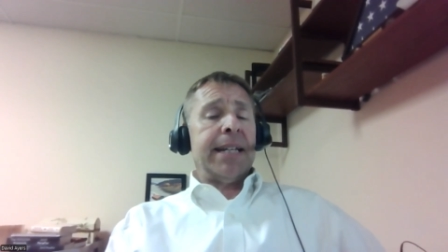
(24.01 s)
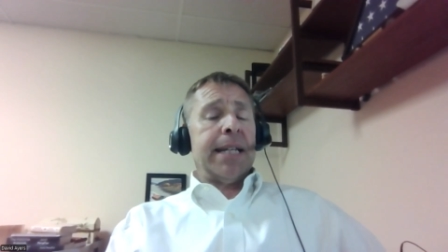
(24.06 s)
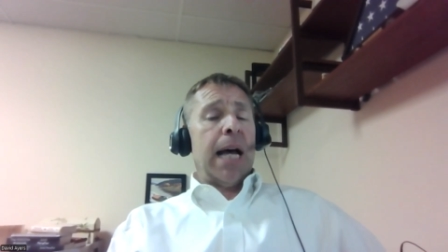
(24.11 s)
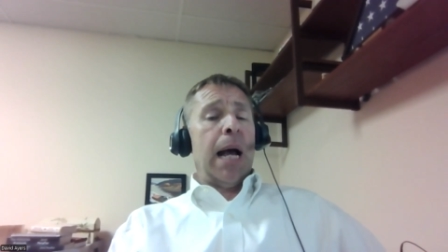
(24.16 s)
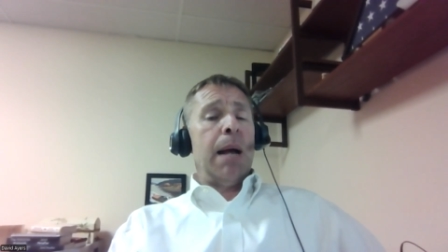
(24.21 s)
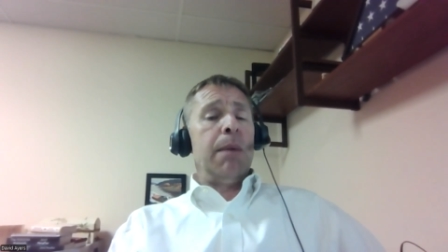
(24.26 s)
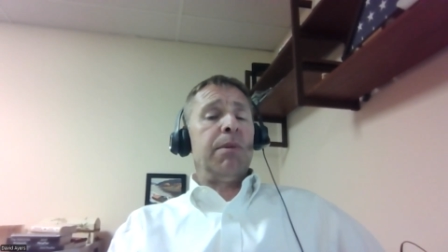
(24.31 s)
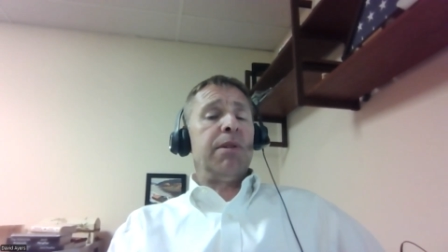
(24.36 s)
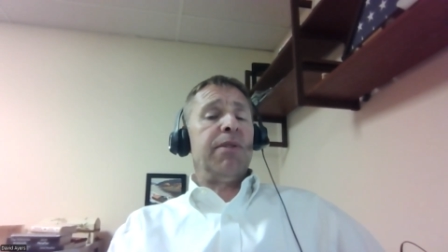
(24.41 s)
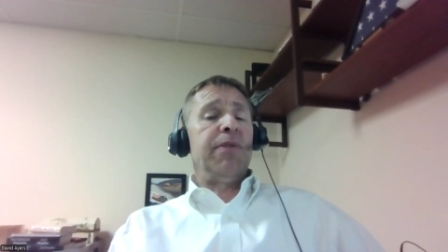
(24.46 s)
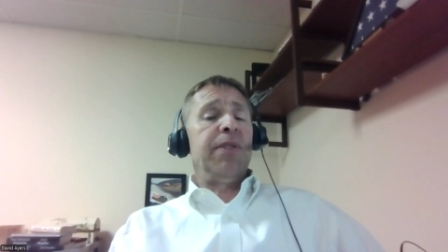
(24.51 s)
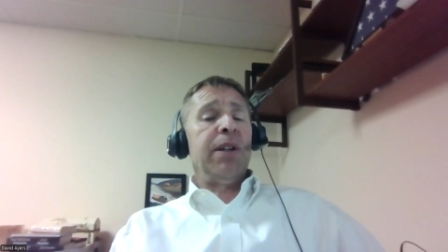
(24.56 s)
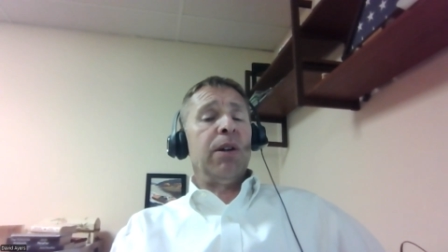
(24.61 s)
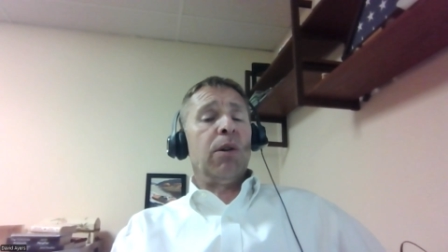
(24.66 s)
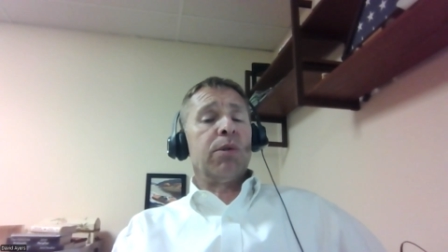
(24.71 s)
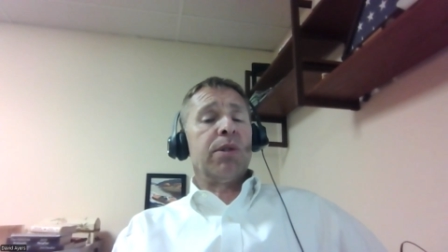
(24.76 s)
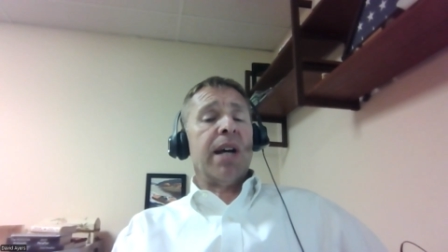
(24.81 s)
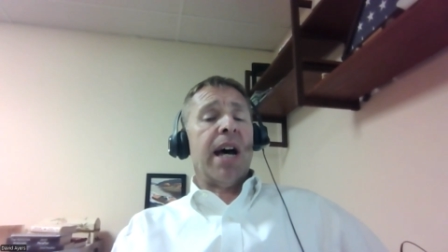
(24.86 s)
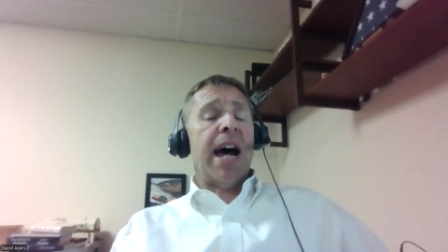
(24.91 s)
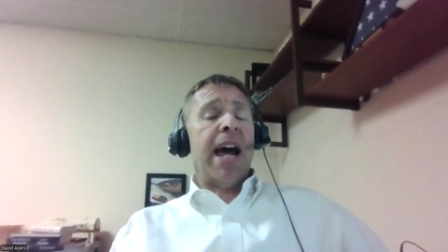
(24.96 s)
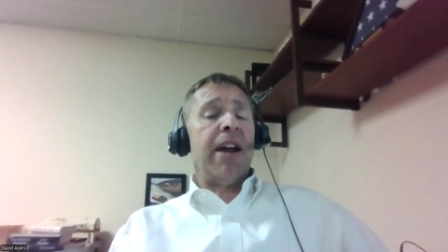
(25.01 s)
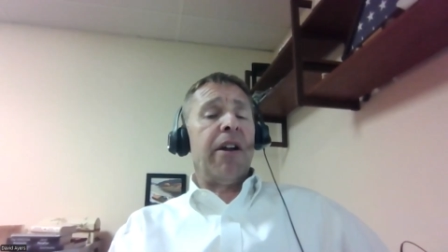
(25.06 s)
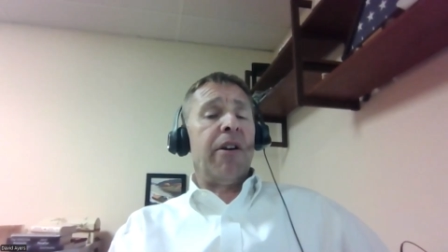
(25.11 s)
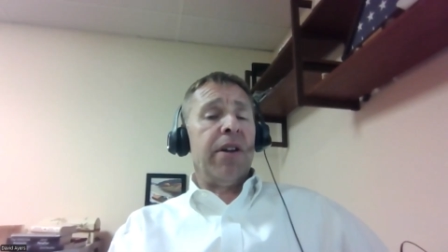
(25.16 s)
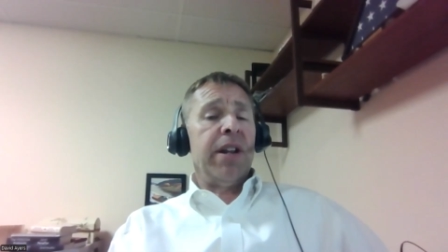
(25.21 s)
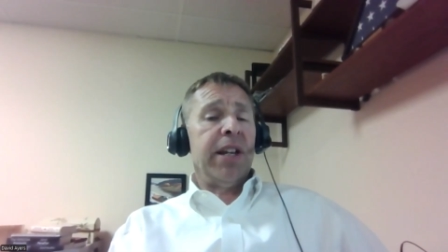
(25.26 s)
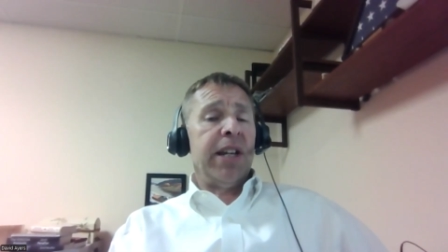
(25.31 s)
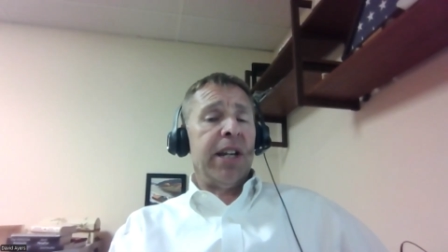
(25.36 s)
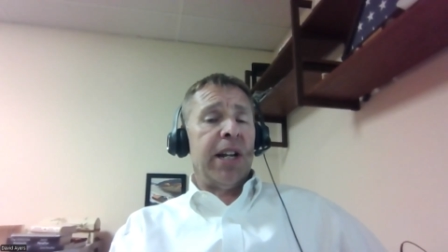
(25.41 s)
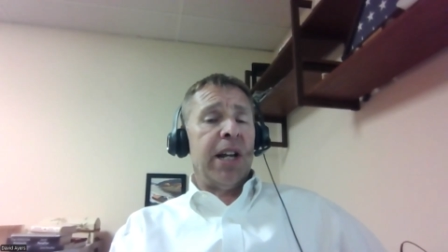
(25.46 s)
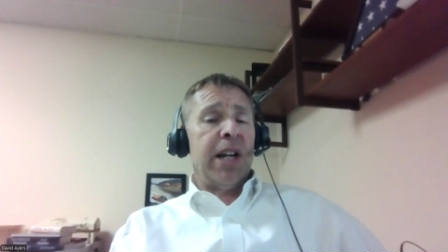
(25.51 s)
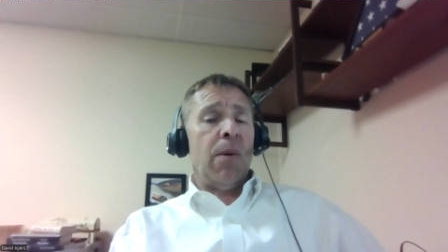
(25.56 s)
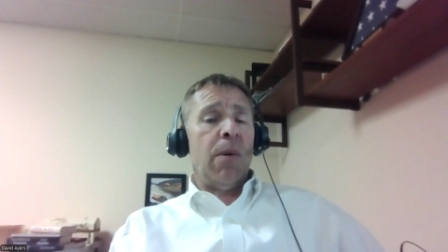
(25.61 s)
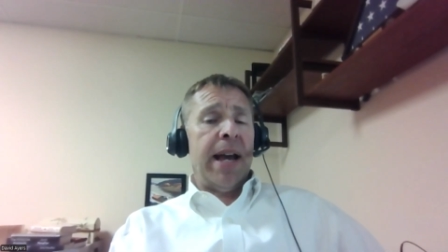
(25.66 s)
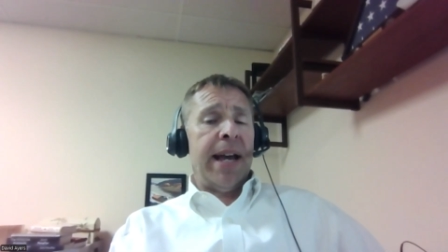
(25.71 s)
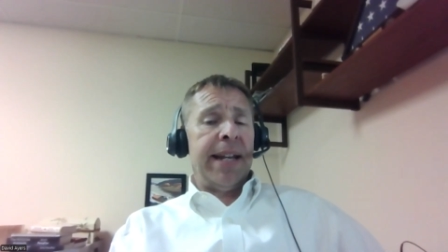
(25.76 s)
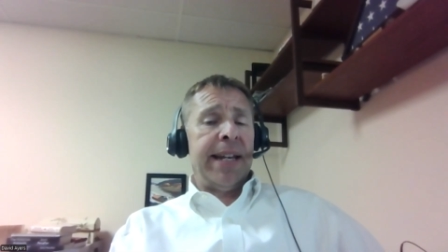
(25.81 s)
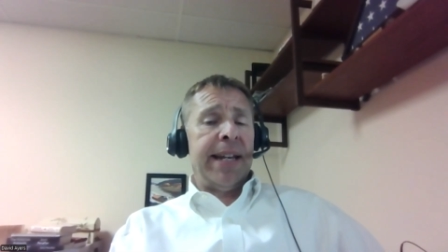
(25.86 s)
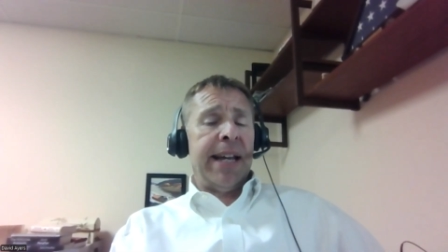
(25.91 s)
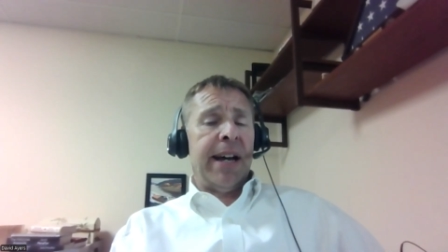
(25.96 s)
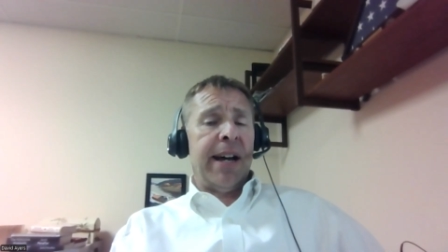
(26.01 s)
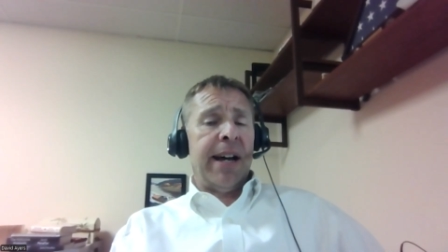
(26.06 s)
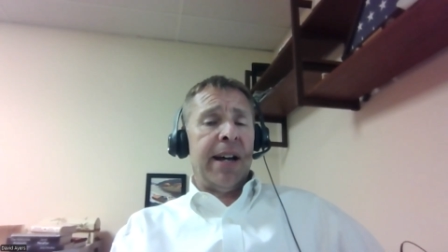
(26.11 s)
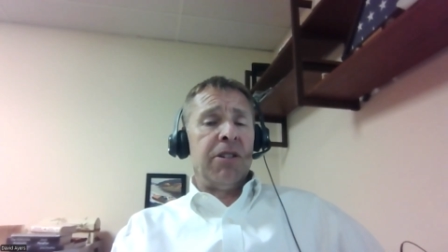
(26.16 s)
times feel tired, and